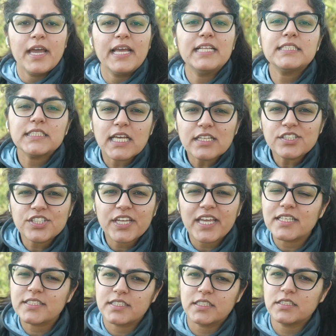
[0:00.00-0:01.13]
In such
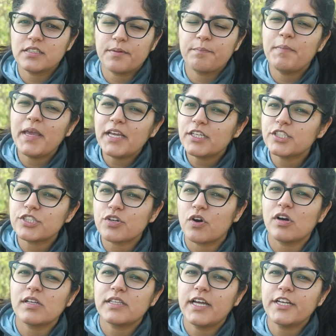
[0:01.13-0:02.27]
cases, make
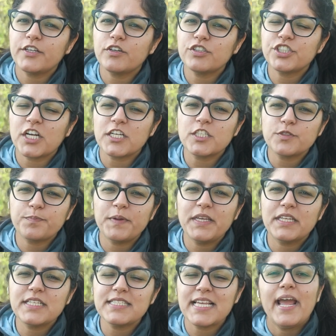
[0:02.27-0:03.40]
sure that your shutter
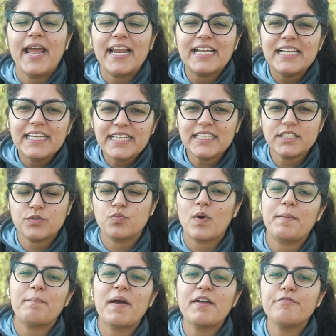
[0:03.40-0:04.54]
speed is at least
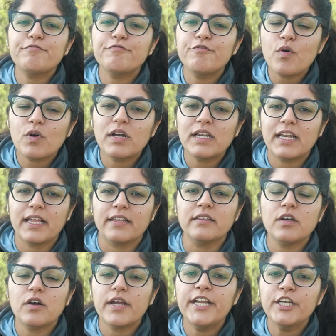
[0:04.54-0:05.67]
1 by focal
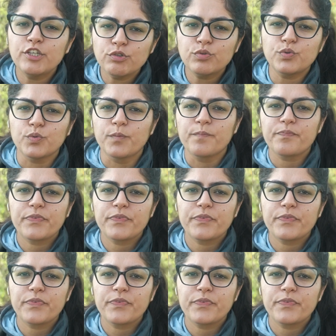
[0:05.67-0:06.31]
length into 2.